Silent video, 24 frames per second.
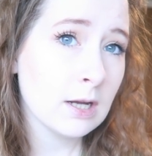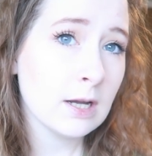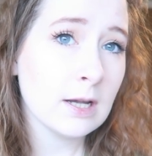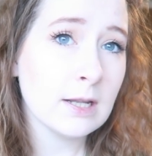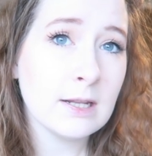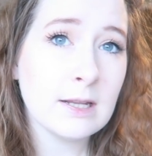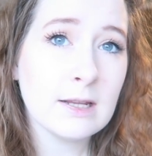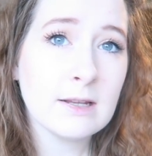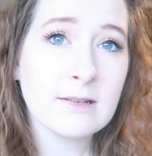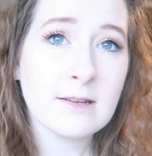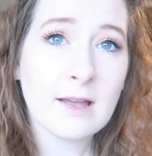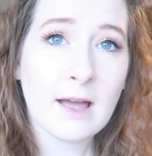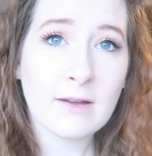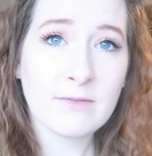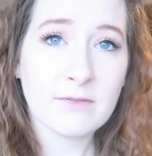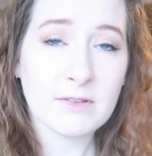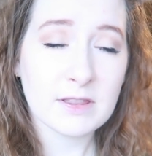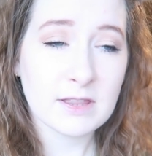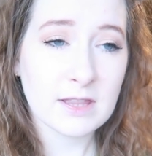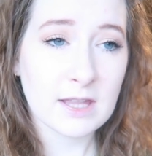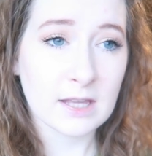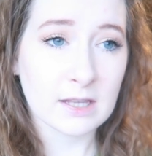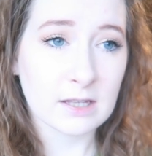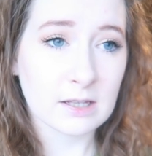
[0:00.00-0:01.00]
I need to have
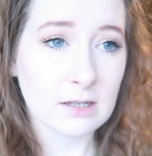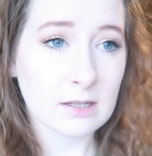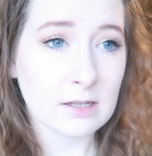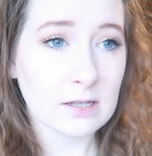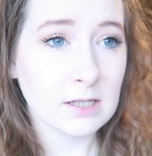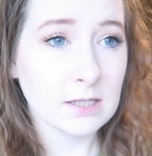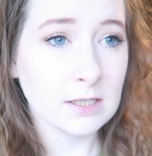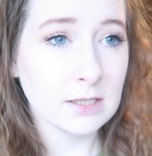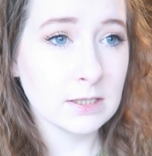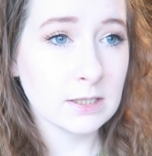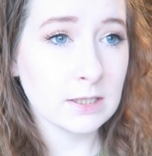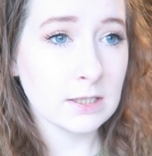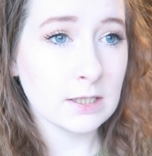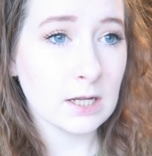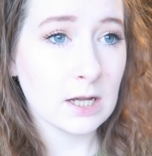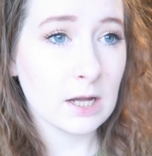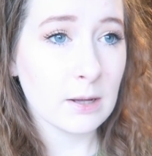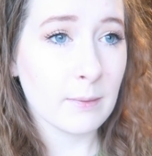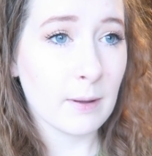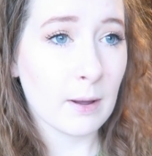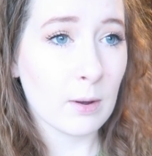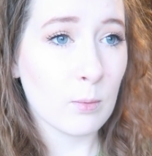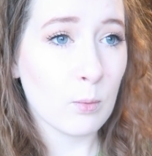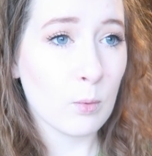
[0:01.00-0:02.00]
a think
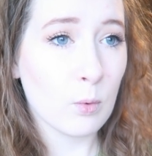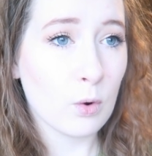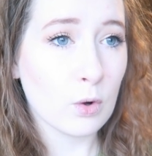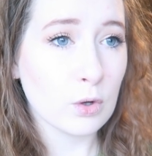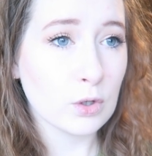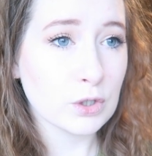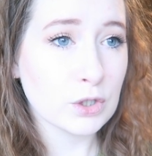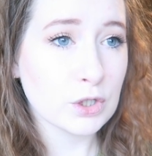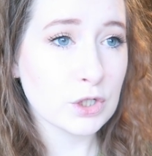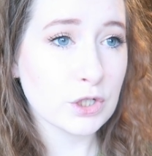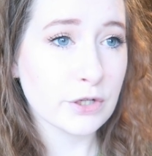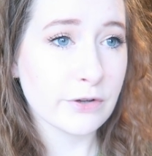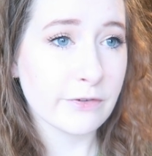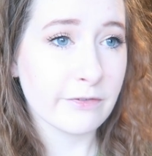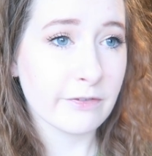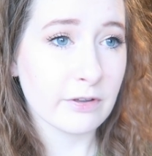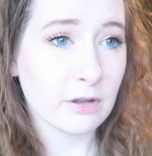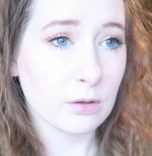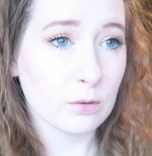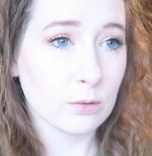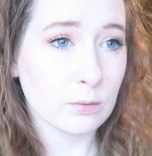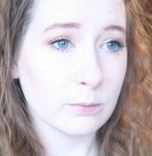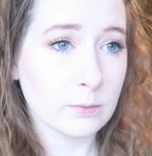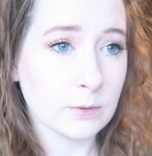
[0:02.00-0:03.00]
about what to
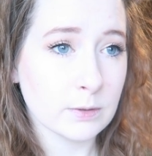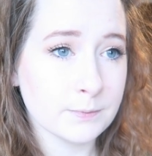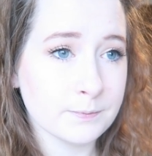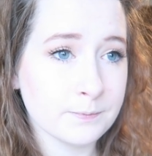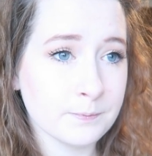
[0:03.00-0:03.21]
film